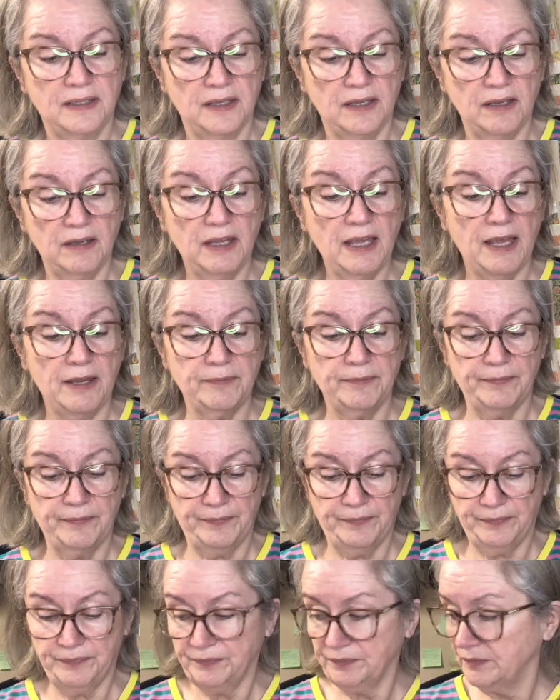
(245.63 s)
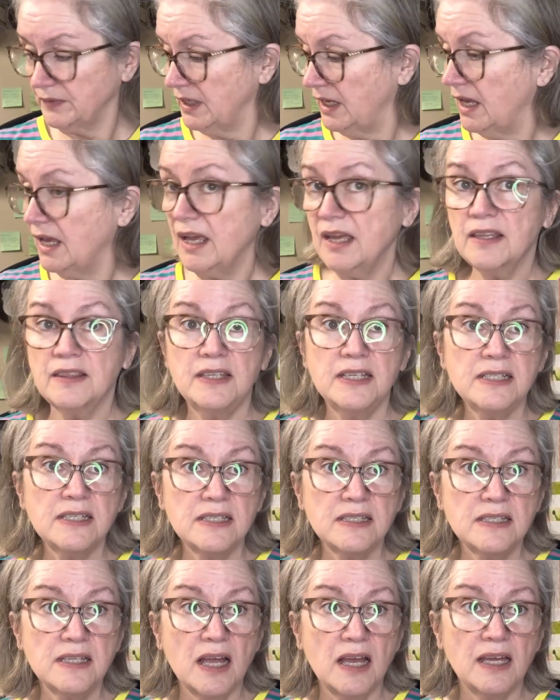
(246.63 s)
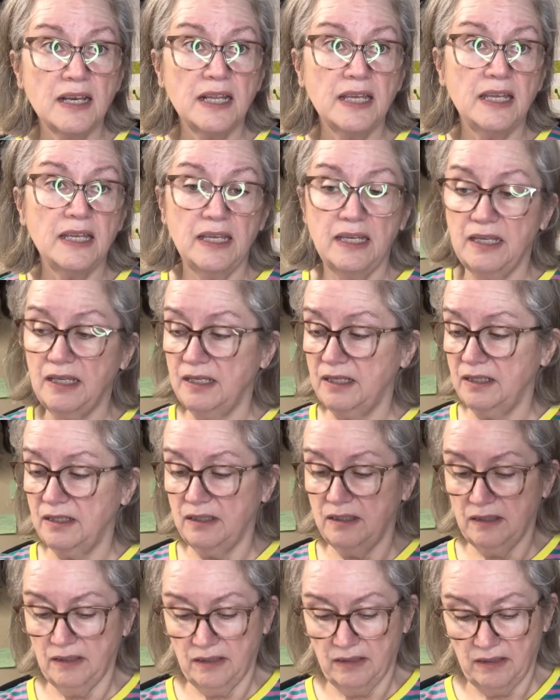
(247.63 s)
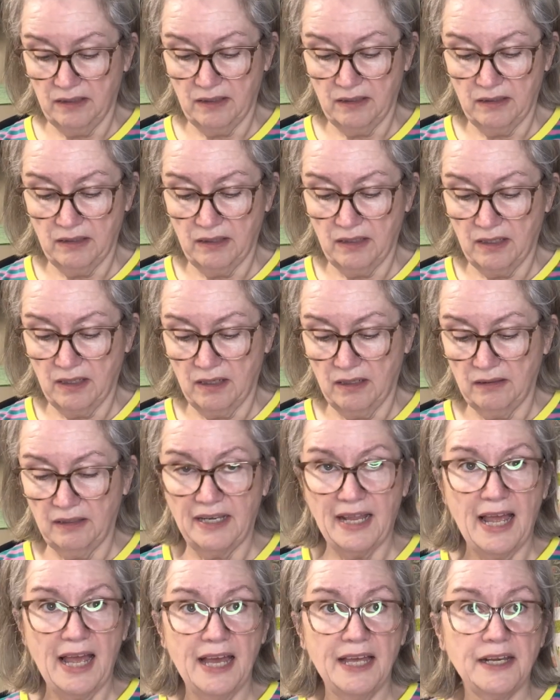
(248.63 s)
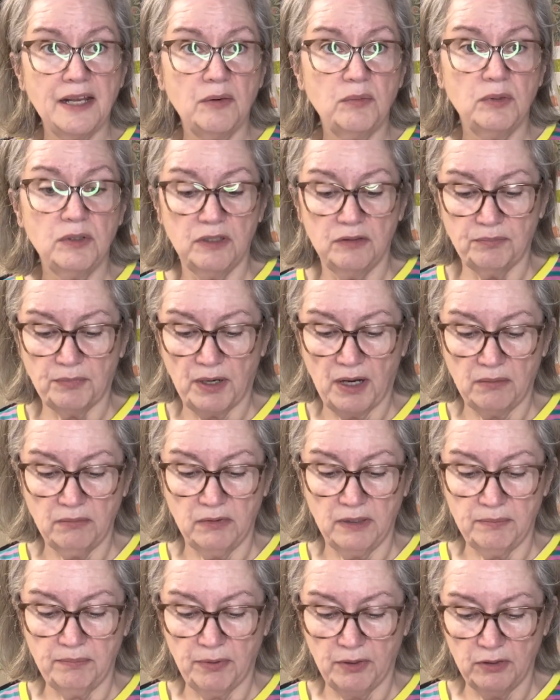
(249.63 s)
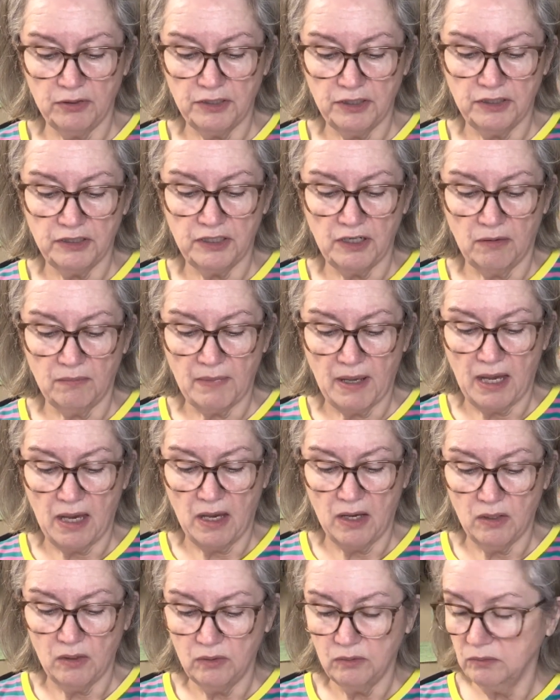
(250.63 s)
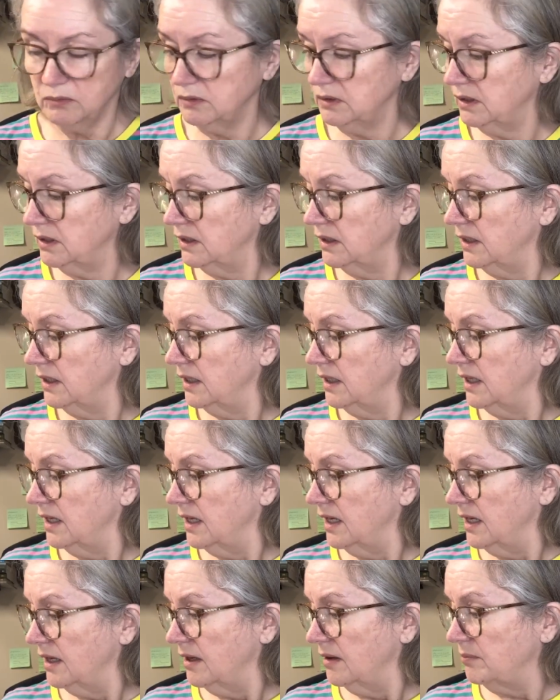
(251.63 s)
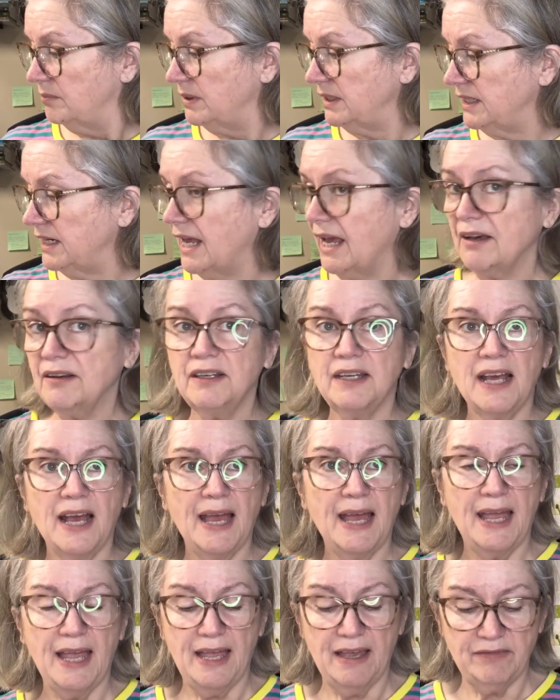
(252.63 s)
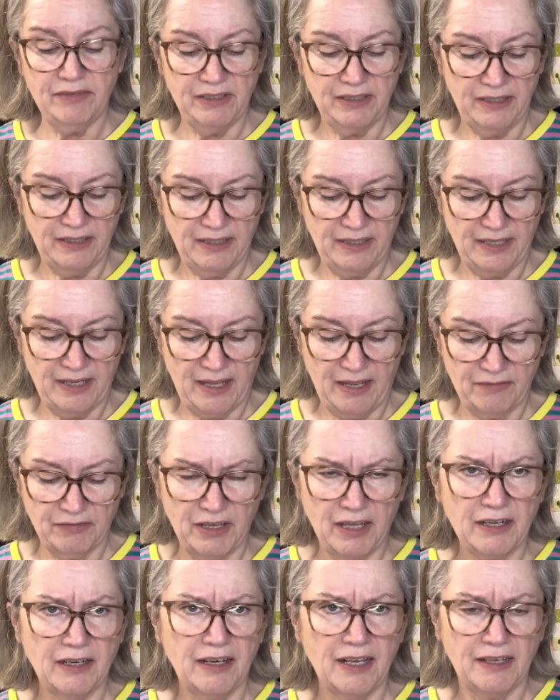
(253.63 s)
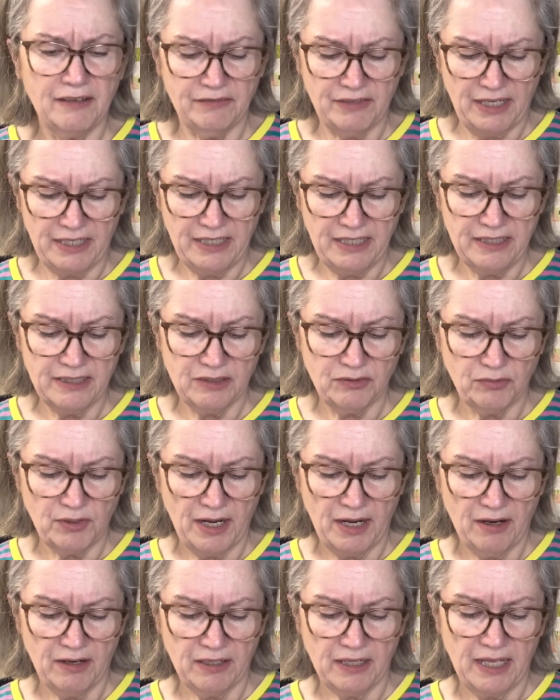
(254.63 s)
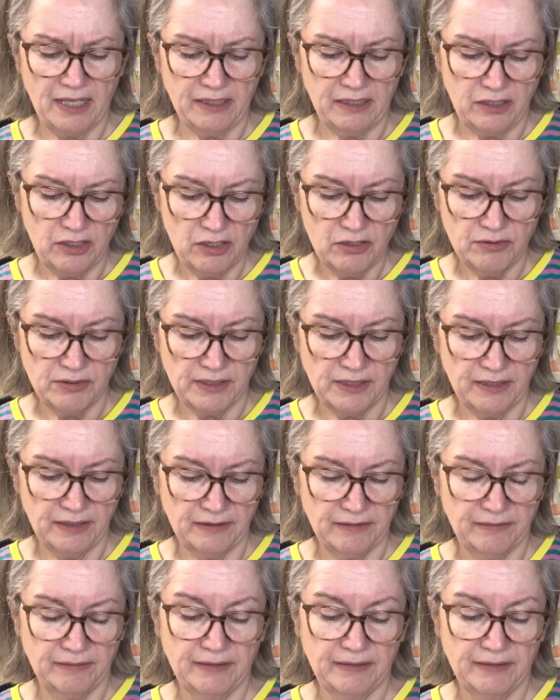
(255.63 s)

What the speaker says: Okay. This is not a line I would have probably purchased on my own, but now that I have it, I've got a lot of ideas for how I'd like to use it.